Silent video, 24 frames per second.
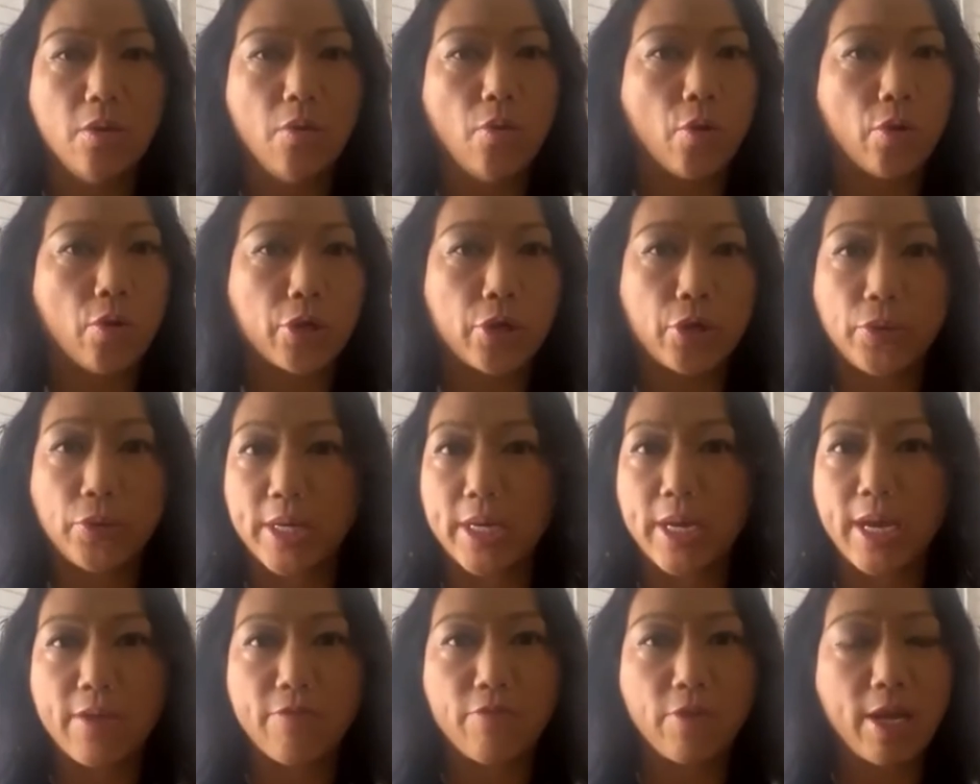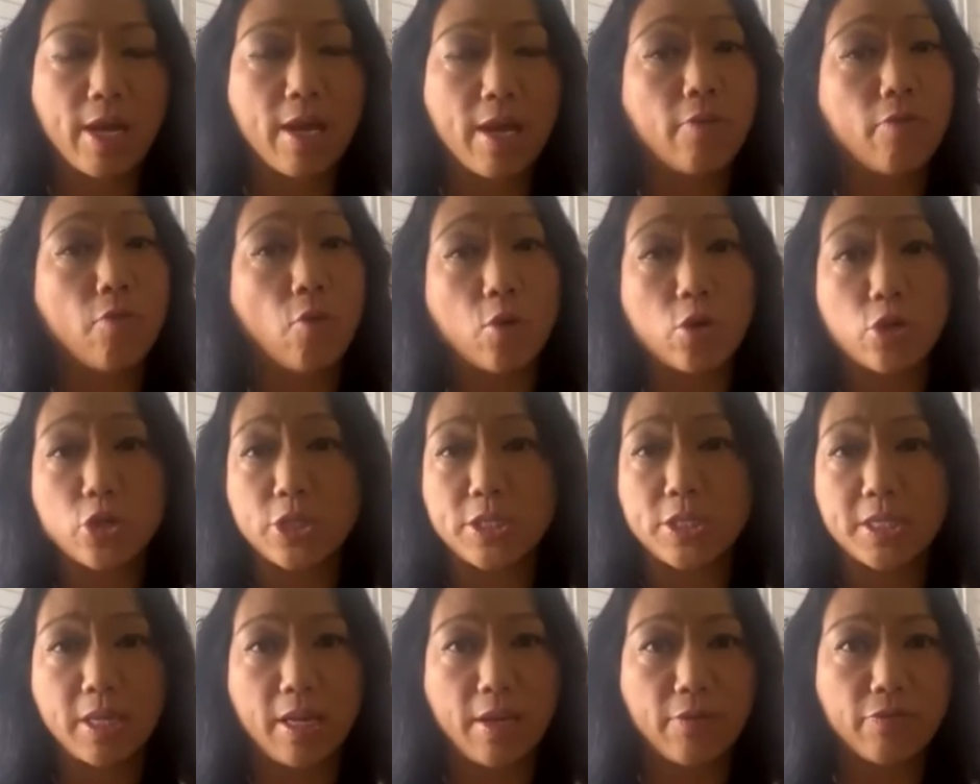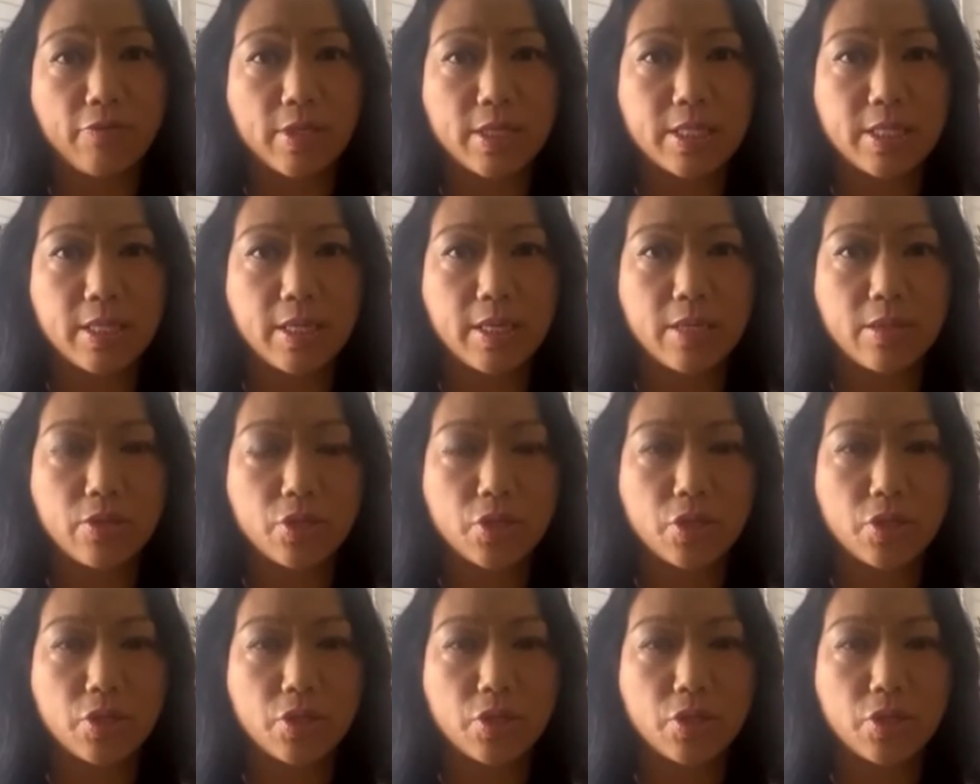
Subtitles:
or you're in IVF, or just an FET.